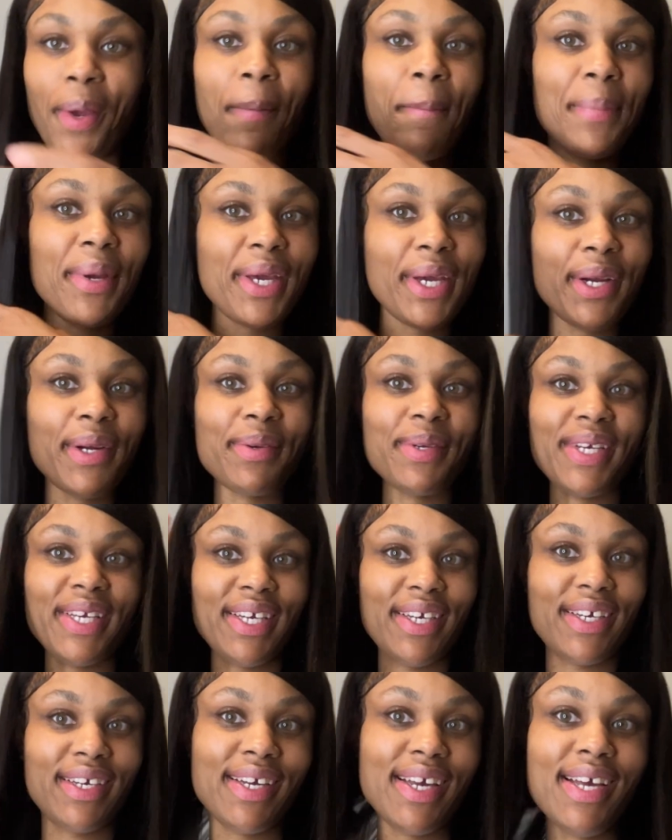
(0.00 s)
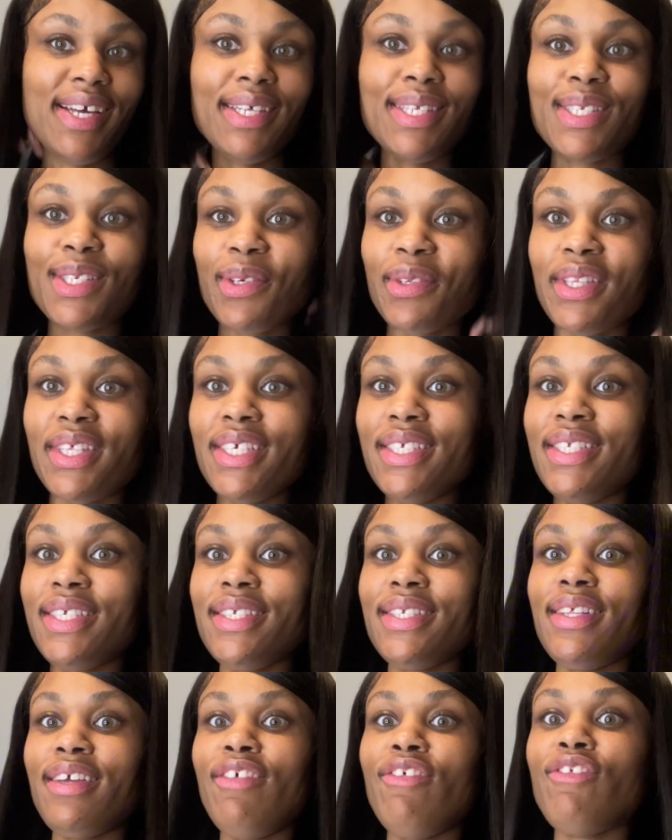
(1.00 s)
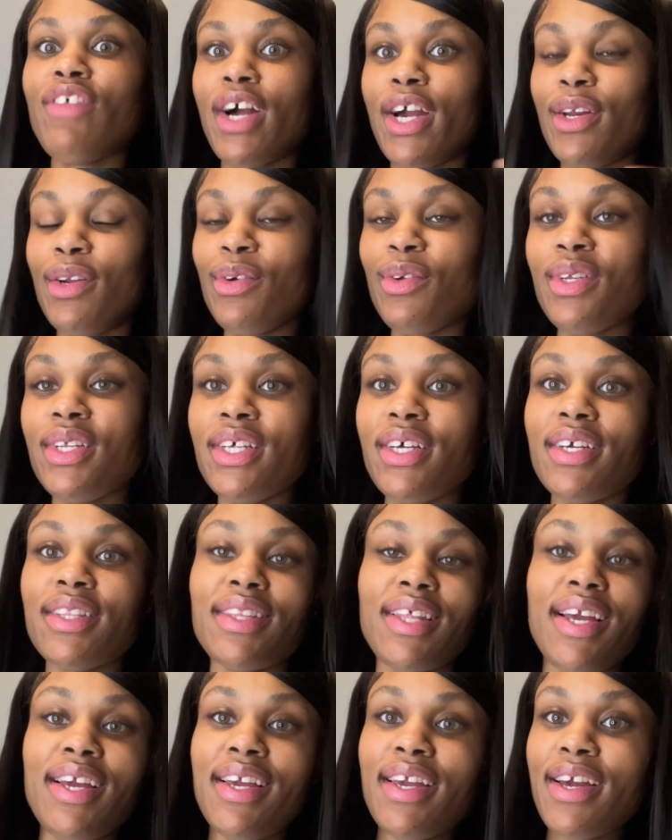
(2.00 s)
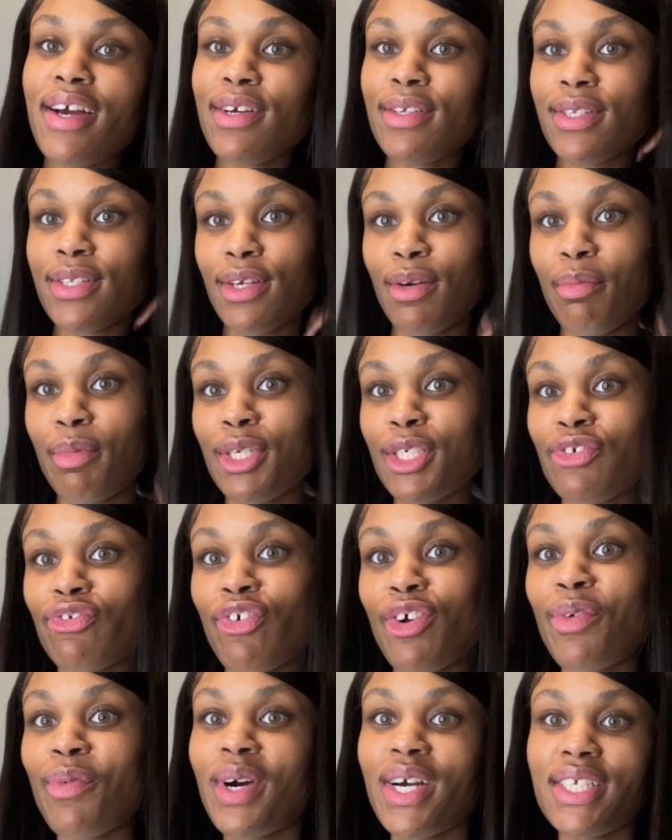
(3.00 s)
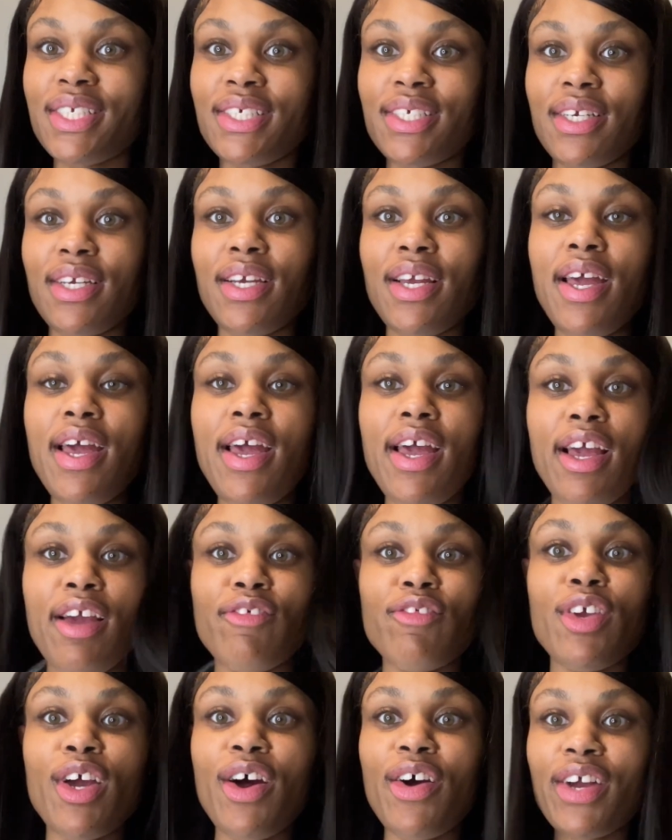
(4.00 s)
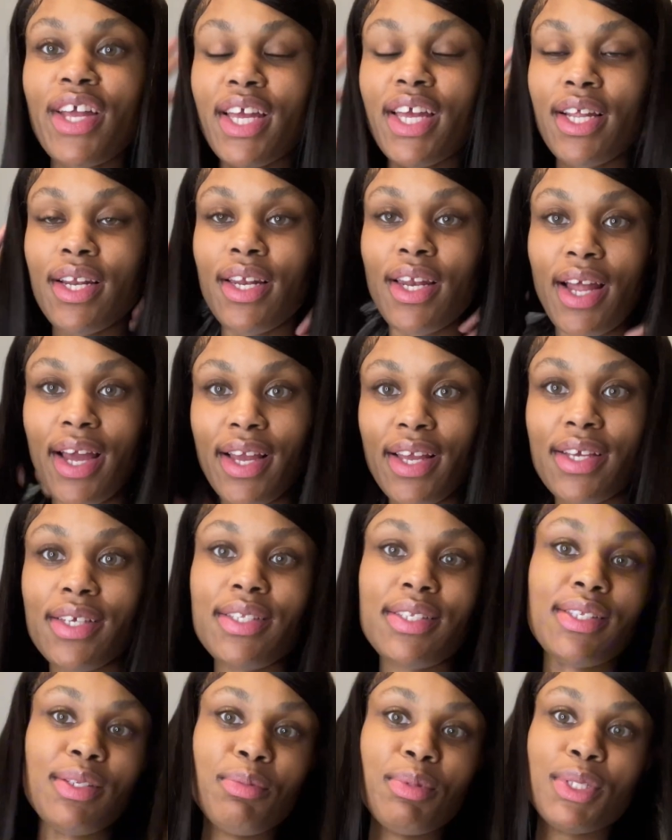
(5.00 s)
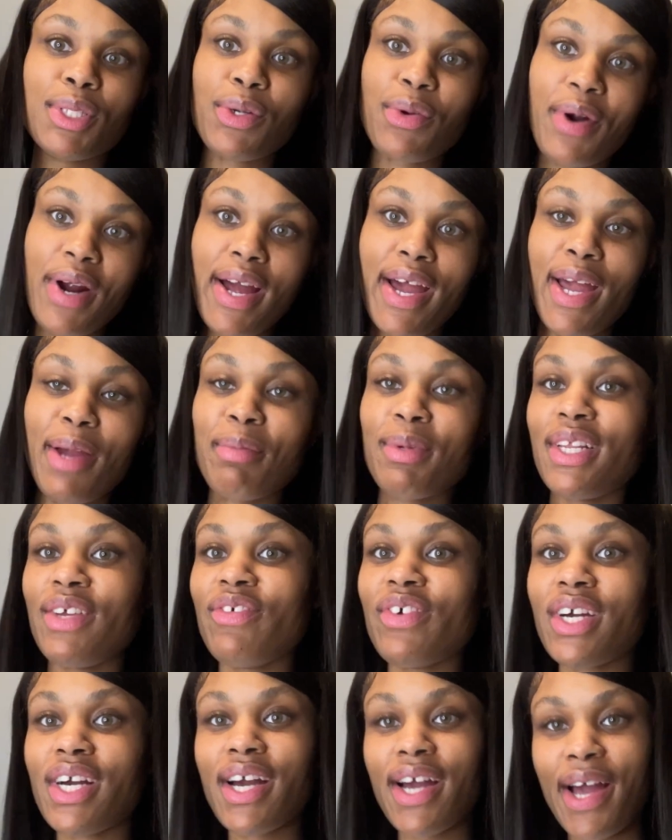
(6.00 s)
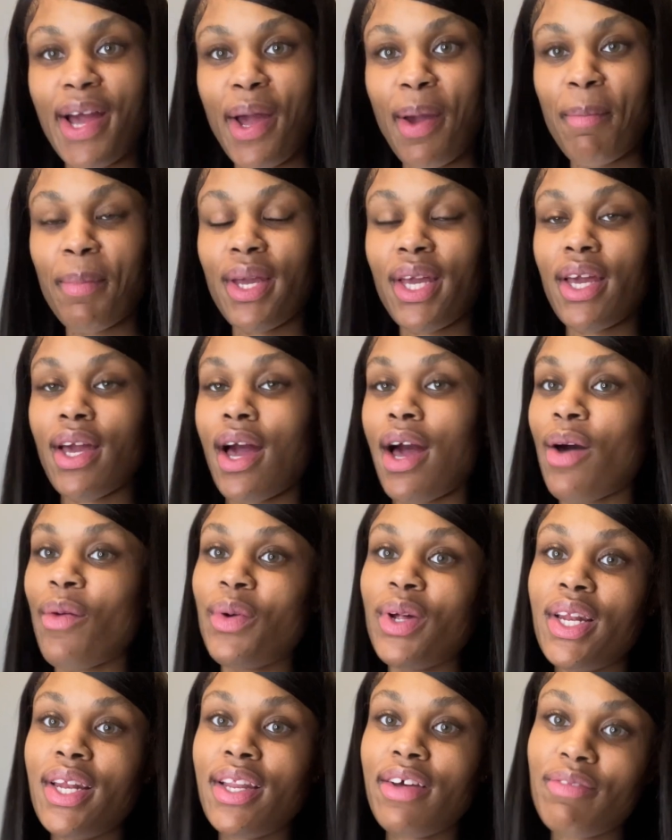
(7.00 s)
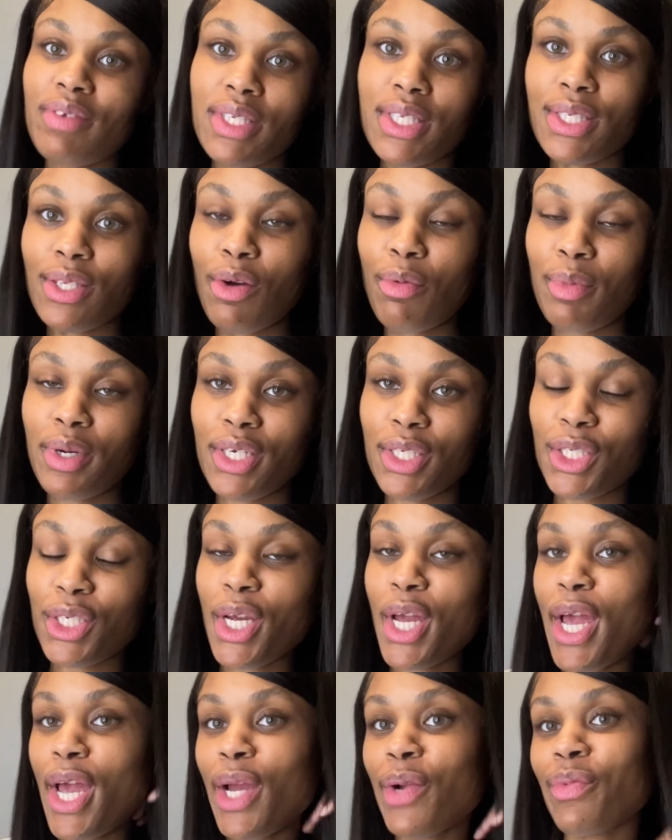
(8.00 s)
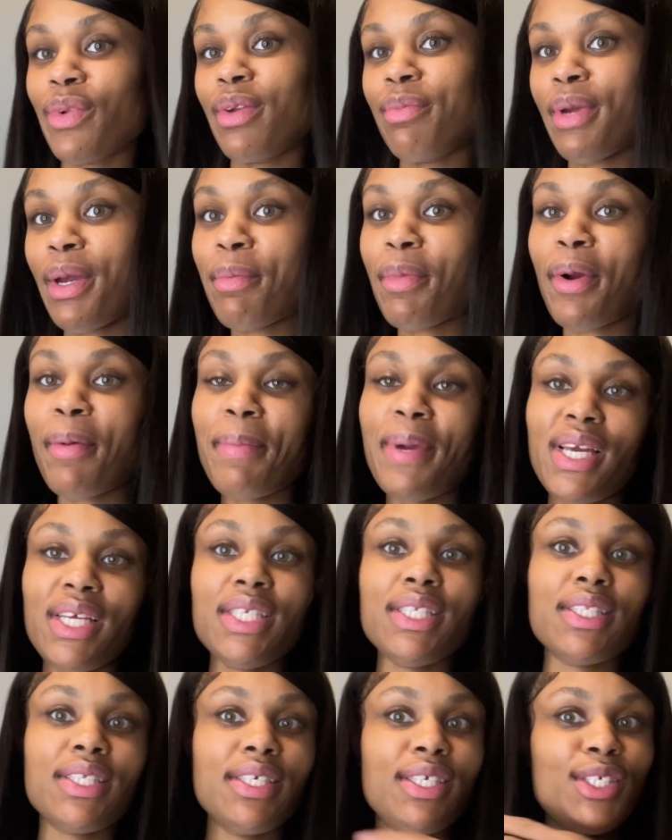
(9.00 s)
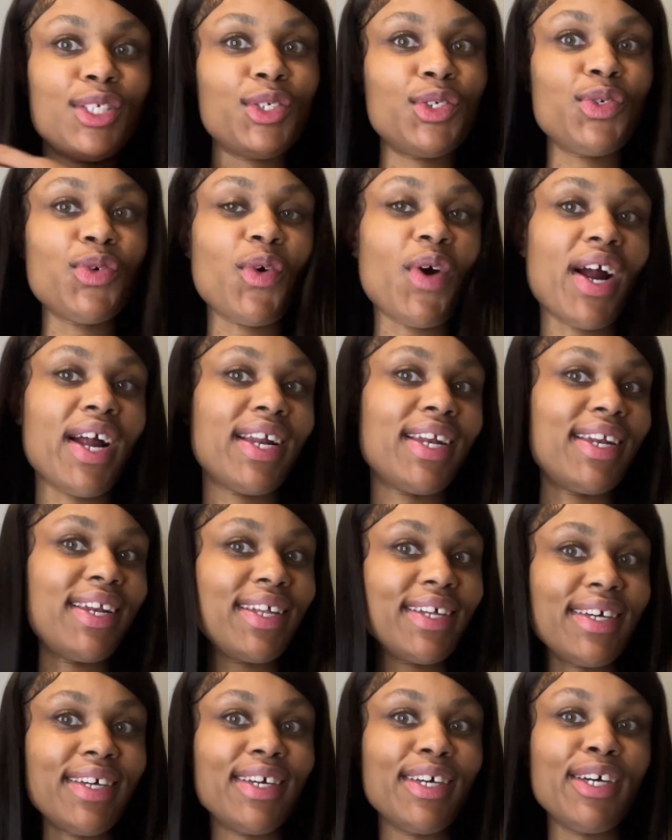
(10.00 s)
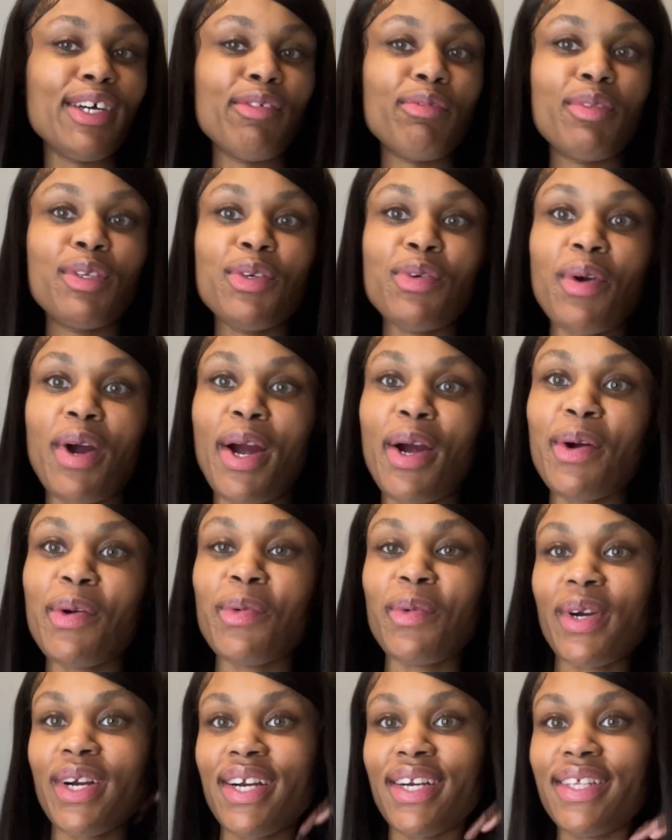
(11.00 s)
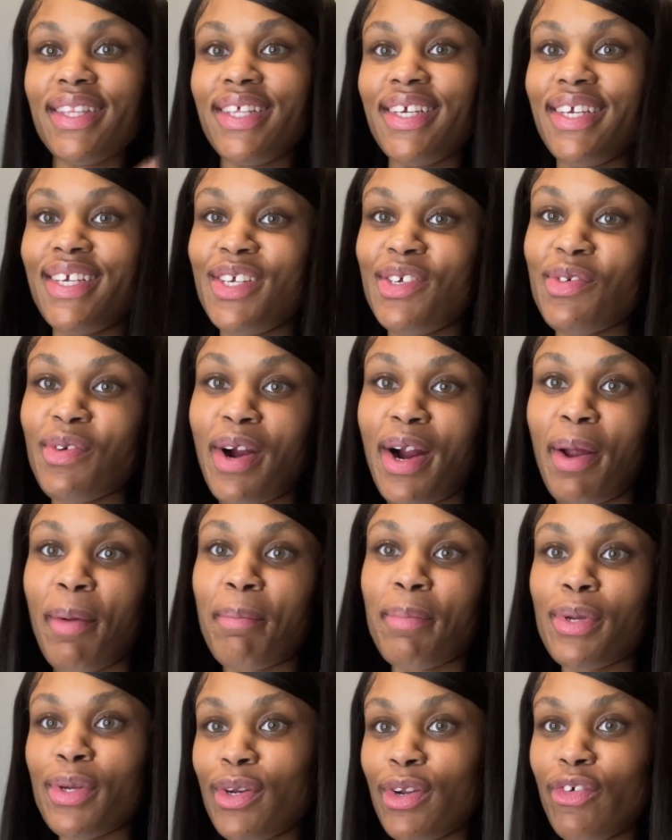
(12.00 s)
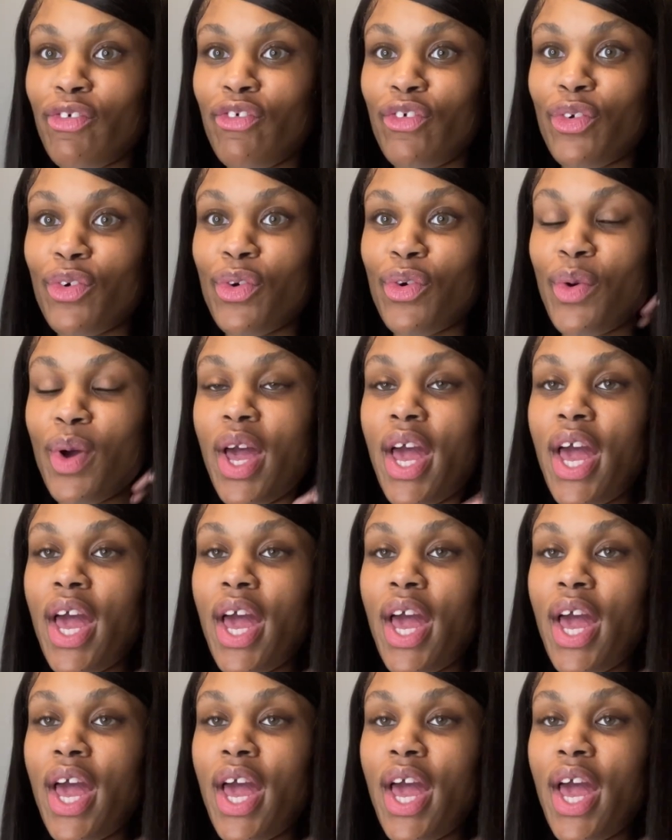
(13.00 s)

Period. So this is the final look. Thank y'all so much for watching. If y'all can like and subscribe, leave a comment, I would love it so much. Remember, besties, you are loved, you are worthy, you are beautiful,